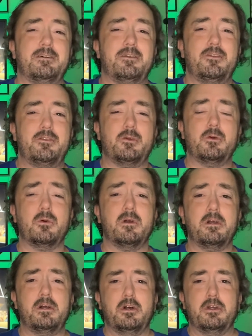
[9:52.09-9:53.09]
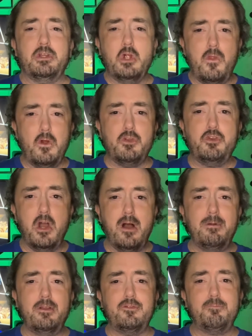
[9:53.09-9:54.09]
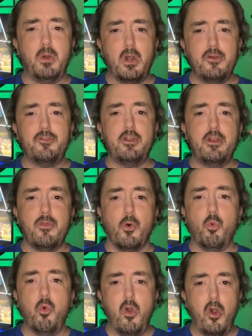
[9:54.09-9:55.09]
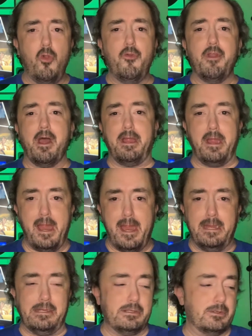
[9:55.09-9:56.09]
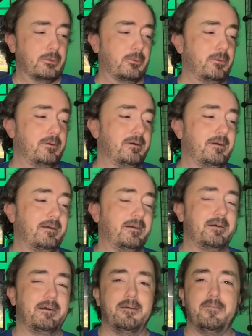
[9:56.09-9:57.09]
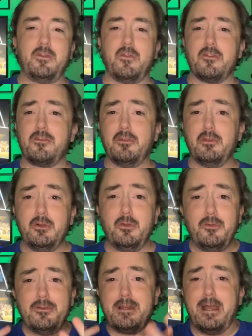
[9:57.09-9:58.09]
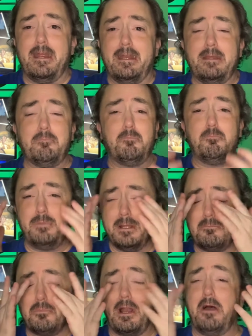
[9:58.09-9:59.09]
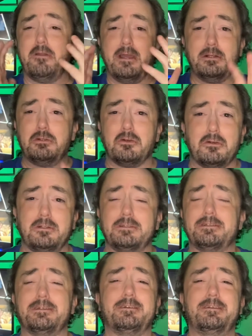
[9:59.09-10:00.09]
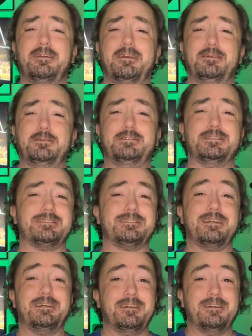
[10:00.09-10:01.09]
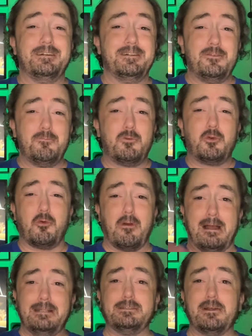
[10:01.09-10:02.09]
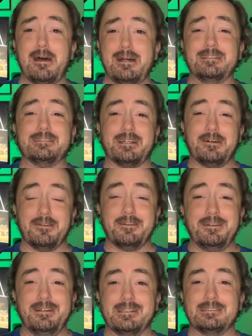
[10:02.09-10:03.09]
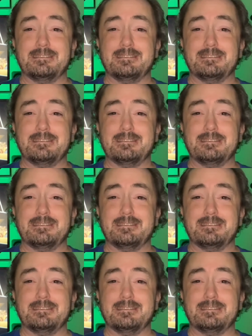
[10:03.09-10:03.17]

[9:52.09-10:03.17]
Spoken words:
to "You're the dumbest person in the world and I hate you," to this little tiny big brown-eyed girl who just cries her eyes out as